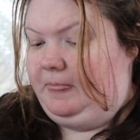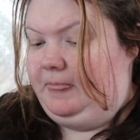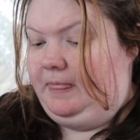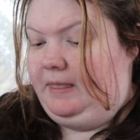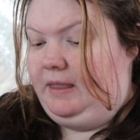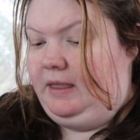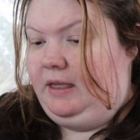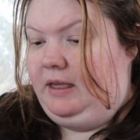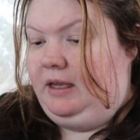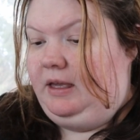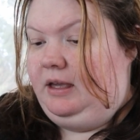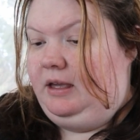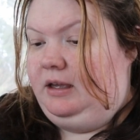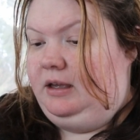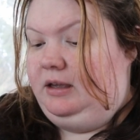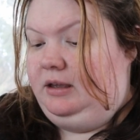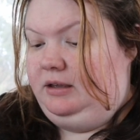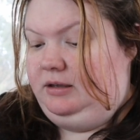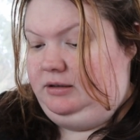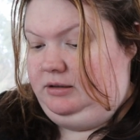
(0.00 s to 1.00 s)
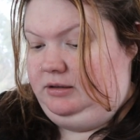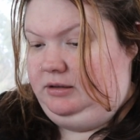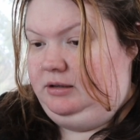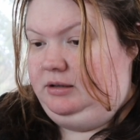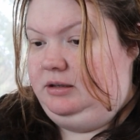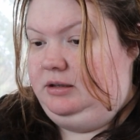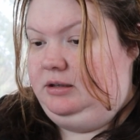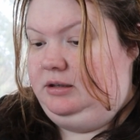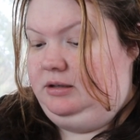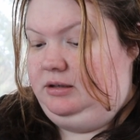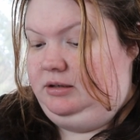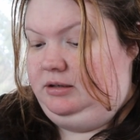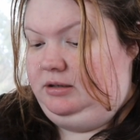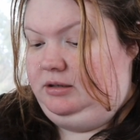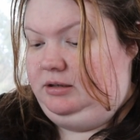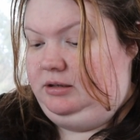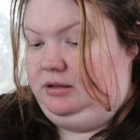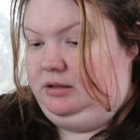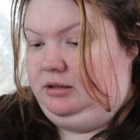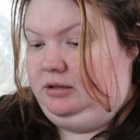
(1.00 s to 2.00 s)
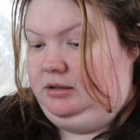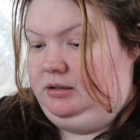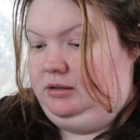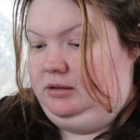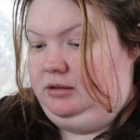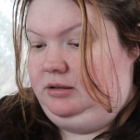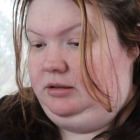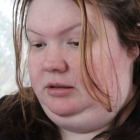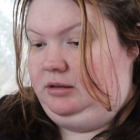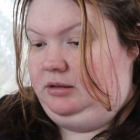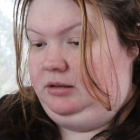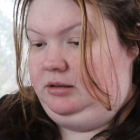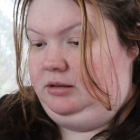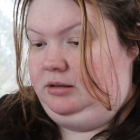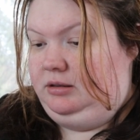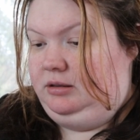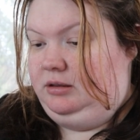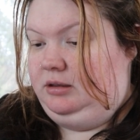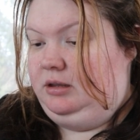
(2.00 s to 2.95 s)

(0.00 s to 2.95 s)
[no speech]